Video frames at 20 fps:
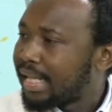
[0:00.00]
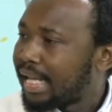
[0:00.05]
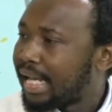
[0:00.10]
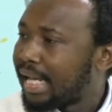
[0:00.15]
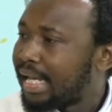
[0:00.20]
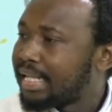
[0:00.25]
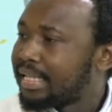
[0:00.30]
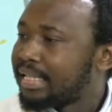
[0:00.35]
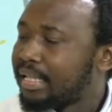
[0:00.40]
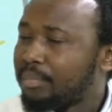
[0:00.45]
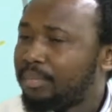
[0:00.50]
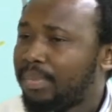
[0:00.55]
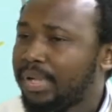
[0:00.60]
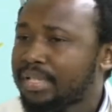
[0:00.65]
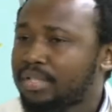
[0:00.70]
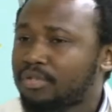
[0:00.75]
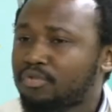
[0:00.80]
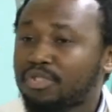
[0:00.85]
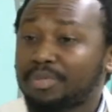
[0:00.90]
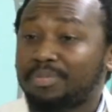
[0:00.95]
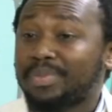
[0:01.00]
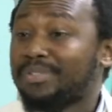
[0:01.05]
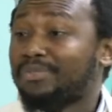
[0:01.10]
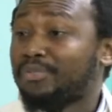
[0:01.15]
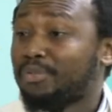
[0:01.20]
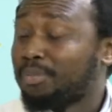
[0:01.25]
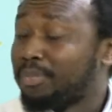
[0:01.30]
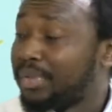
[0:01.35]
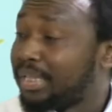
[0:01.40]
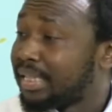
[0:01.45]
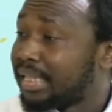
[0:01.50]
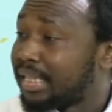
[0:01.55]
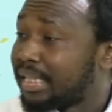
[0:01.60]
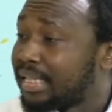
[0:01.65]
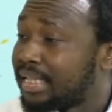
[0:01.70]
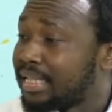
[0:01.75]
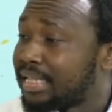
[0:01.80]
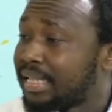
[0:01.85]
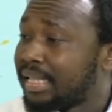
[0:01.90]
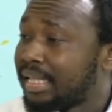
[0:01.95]
And the best treatment for me
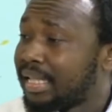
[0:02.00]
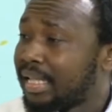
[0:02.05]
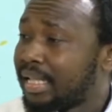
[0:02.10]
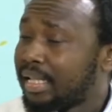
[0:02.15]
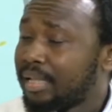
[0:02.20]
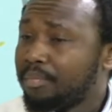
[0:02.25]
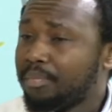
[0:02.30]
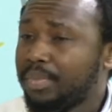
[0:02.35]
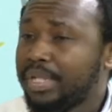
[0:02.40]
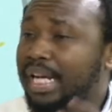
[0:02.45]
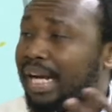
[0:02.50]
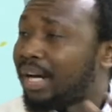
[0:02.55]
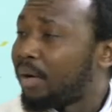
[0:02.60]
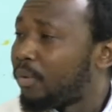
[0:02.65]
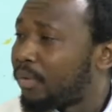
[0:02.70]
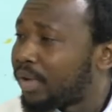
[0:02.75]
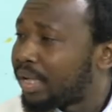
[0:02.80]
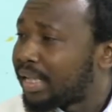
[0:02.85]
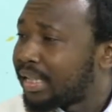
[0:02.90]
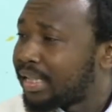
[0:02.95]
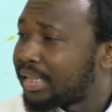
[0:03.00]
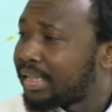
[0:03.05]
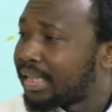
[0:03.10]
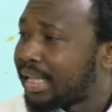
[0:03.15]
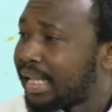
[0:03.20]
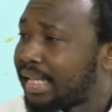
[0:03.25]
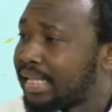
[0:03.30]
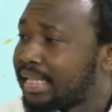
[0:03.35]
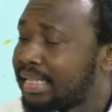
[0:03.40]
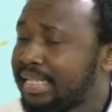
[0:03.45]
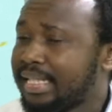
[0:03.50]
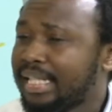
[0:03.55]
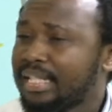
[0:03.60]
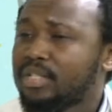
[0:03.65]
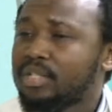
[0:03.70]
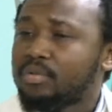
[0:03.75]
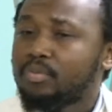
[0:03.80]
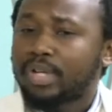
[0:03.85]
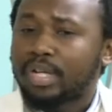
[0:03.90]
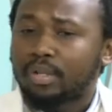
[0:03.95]
is being aware. And
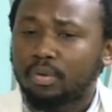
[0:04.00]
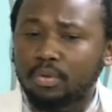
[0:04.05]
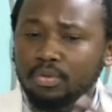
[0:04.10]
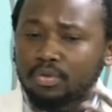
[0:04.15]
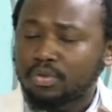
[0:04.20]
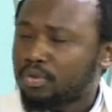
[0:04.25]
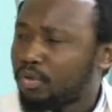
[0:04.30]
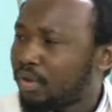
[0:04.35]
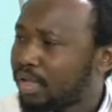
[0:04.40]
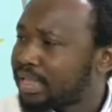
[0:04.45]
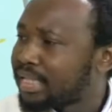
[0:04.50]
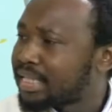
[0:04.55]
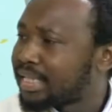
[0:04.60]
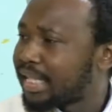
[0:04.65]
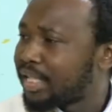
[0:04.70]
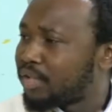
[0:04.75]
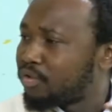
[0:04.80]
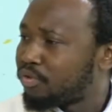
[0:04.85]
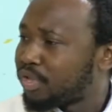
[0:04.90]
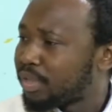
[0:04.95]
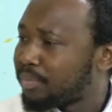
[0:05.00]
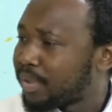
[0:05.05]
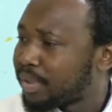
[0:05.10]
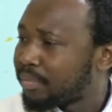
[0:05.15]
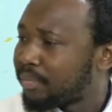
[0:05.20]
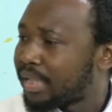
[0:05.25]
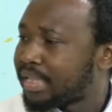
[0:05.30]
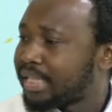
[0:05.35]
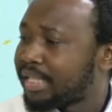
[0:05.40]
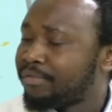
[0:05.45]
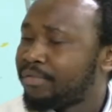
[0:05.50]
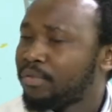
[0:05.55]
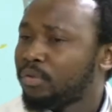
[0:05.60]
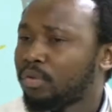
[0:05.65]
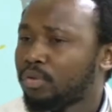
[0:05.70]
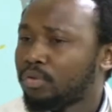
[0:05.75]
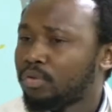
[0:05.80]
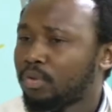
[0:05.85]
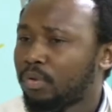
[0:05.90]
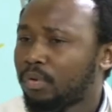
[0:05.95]
yes, you can go to doctors, get treatment, but if you
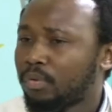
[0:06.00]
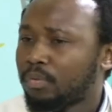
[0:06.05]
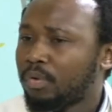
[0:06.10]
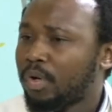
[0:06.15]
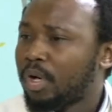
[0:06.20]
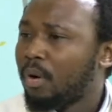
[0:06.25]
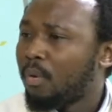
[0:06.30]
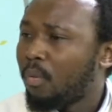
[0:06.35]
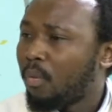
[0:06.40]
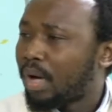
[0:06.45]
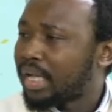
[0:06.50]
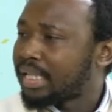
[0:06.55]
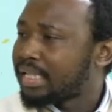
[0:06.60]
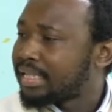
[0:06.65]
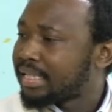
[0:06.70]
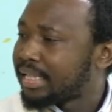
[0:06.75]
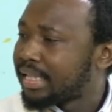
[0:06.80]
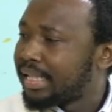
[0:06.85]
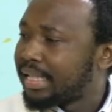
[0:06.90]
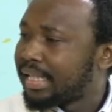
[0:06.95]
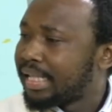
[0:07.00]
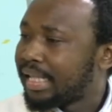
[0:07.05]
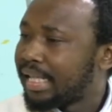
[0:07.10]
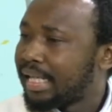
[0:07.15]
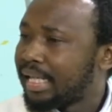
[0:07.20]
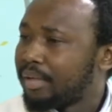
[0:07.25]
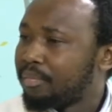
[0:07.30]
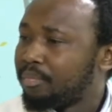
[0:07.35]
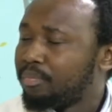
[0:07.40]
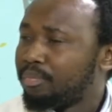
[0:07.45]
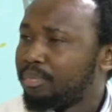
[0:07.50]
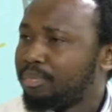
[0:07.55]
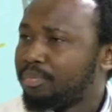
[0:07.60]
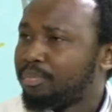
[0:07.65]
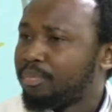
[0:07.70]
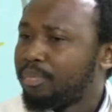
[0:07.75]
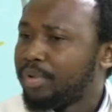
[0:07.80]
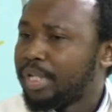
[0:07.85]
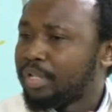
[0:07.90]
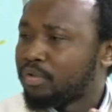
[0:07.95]
don't know what
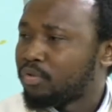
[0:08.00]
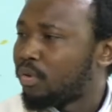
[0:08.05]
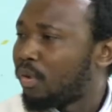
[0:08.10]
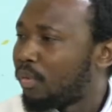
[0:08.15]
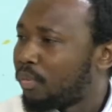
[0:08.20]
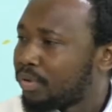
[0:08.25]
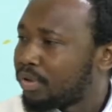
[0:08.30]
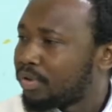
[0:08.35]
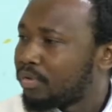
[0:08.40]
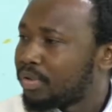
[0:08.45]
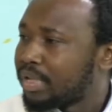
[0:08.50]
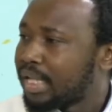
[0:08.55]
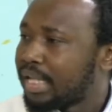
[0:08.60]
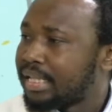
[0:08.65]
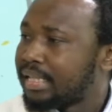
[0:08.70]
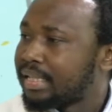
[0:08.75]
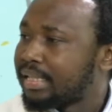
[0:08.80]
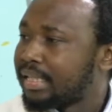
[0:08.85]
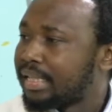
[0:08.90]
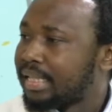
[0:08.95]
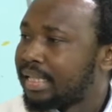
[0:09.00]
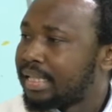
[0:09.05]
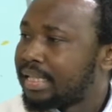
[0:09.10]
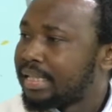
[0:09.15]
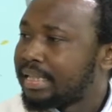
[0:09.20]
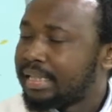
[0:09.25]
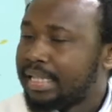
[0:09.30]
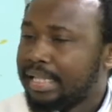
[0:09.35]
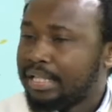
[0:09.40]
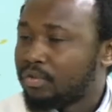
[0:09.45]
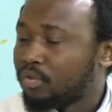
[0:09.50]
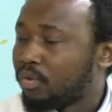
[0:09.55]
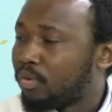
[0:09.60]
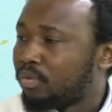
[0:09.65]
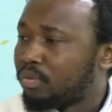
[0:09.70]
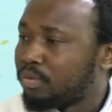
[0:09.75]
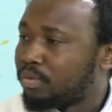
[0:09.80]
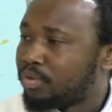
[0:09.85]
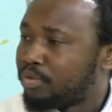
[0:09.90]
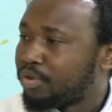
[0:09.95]
is wrong with you, then there's
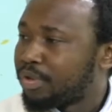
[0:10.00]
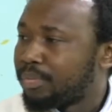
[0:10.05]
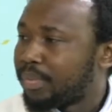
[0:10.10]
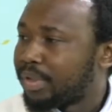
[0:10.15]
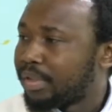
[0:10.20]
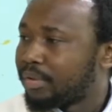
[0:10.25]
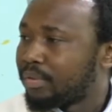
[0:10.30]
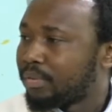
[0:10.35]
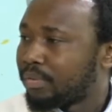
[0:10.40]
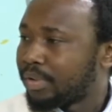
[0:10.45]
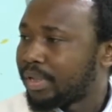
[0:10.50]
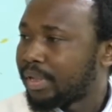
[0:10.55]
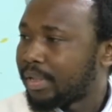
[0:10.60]
no treatment at all. Yeah.